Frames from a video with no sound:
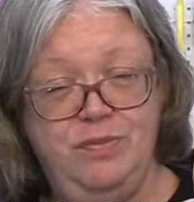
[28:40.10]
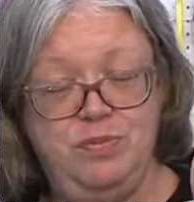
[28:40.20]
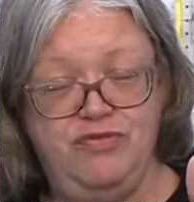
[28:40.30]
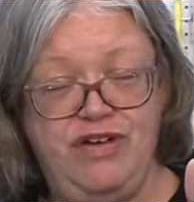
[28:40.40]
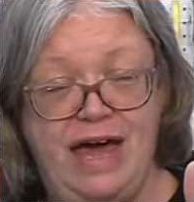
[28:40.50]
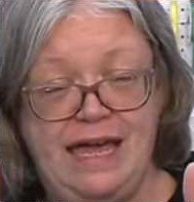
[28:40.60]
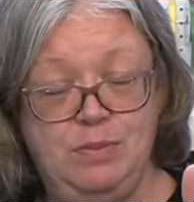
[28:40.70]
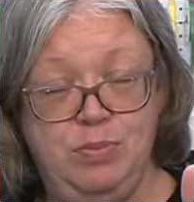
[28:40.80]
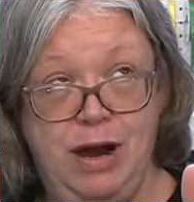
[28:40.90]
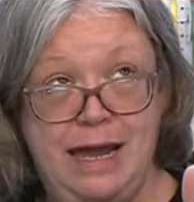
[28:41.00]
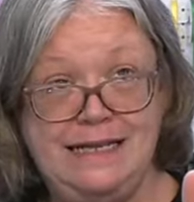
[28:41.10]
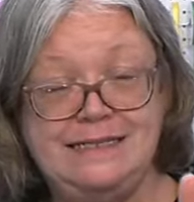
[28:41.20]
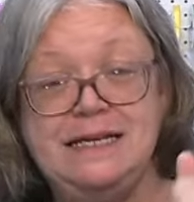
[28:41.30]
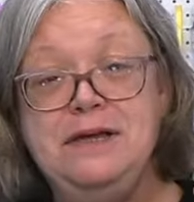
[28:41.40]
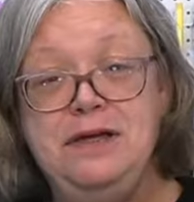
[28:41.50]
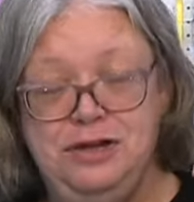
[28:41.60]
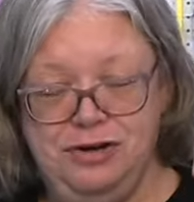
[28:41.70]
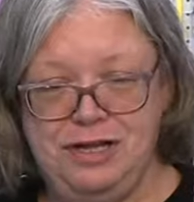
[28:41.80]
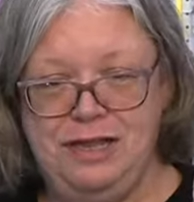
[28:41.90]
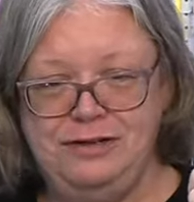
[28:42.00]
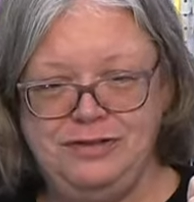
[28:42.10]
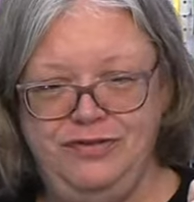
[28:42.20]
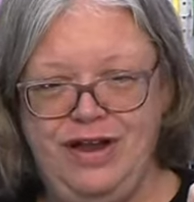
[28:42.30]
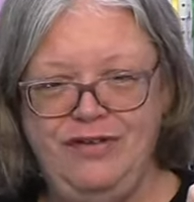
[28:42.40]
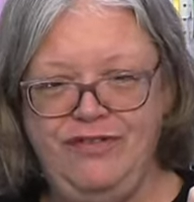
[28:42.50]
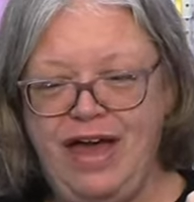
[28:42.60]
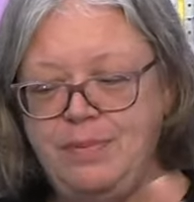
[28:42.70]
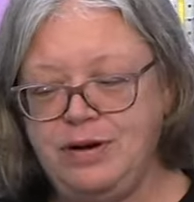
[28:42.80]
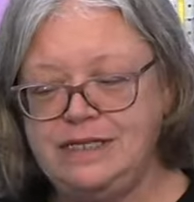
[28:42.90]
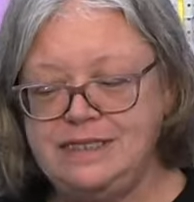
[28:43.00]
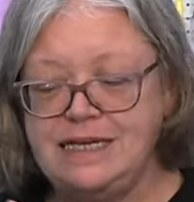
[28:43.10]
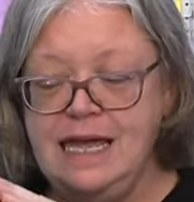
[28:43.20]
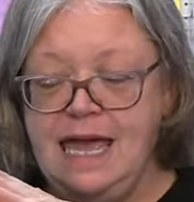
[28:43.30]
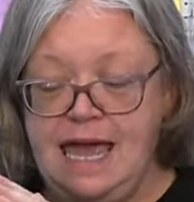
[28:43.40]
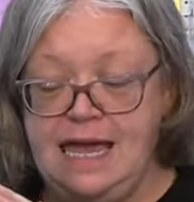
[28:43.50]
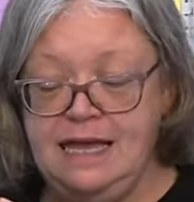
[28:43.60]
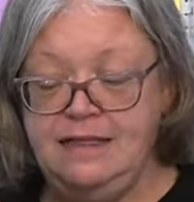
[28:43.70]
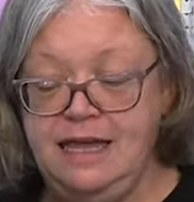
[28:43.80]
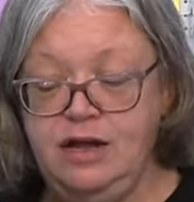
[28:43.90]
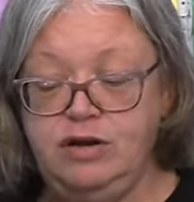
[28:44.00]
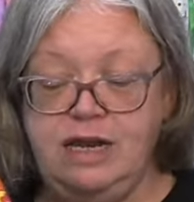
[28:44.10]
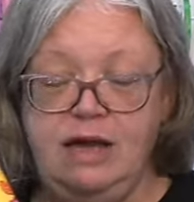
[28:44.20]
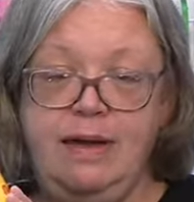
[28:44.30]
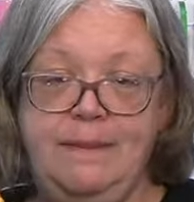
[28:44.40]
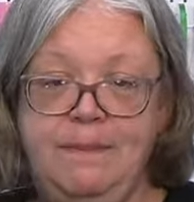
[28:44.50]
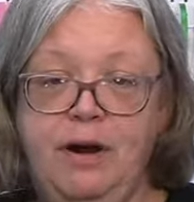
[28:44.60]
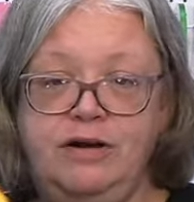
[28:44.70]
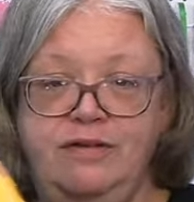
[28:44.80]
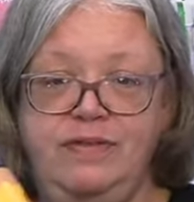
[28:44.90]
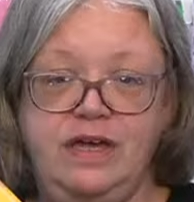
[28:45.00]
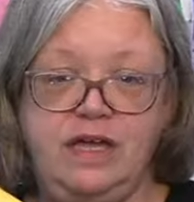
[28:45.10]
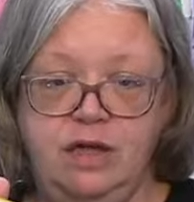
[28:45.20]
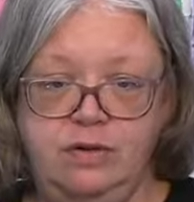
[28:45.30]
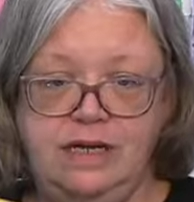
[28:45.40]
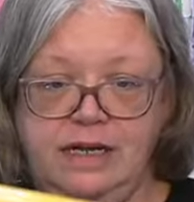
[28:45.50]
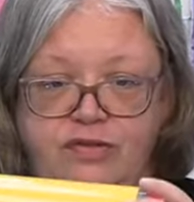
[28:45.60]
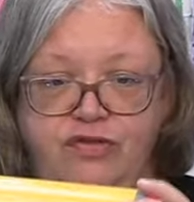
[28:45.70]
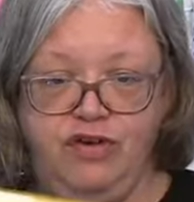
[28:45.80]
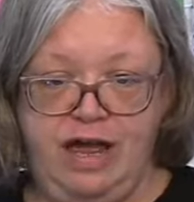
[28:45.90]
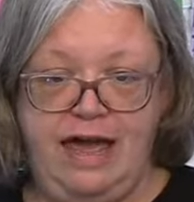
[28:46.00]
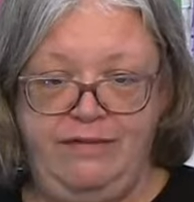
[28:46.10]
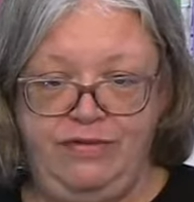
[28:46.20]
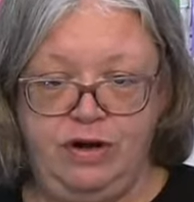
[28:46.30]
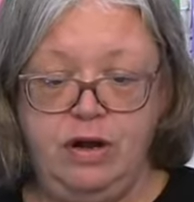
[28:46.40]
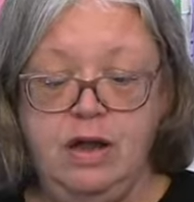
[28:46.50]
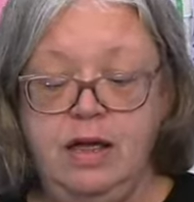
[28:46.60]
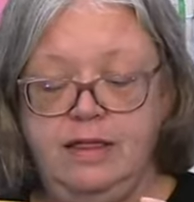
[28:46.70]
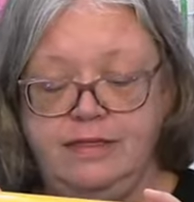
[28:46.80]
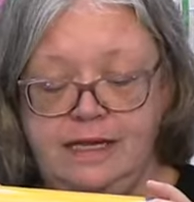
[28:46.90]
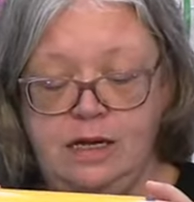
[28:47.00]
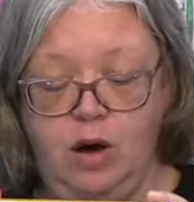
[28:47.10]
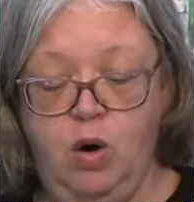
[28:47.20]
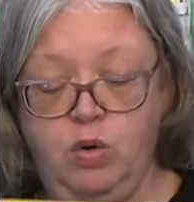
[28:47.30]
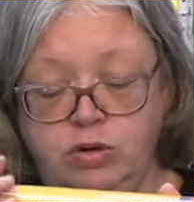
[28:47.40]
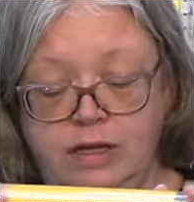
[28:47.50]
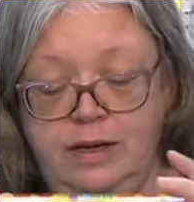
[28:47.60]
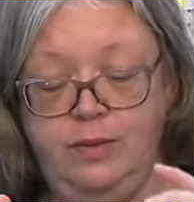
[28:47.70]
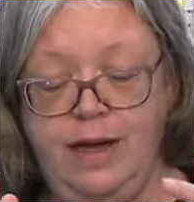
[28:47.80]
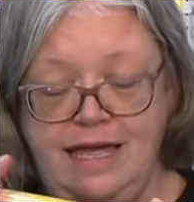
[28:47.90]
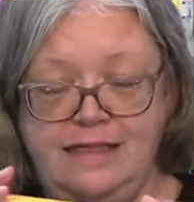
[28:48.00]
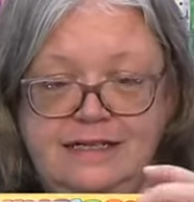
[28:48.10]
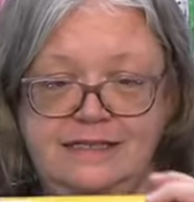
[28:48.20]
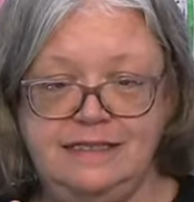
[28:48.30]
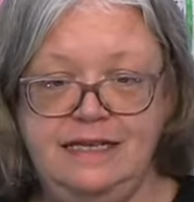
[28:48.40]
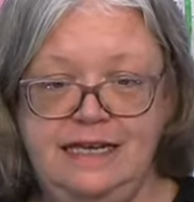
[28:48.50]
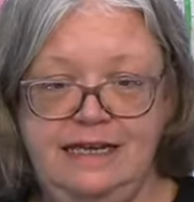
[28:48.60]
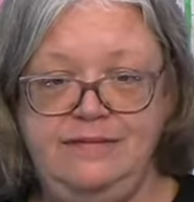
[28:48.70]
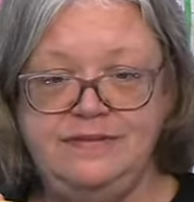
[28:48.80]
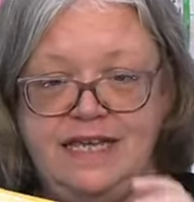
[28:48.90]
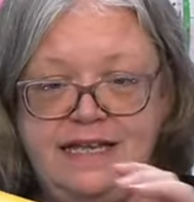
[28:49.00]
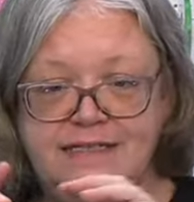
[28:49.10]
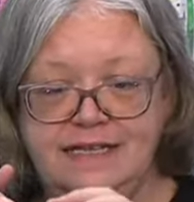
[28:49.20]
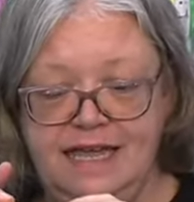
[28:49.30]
bright, your colors are very vibrant, and they are now a part of the coating forever. The only way this leaves is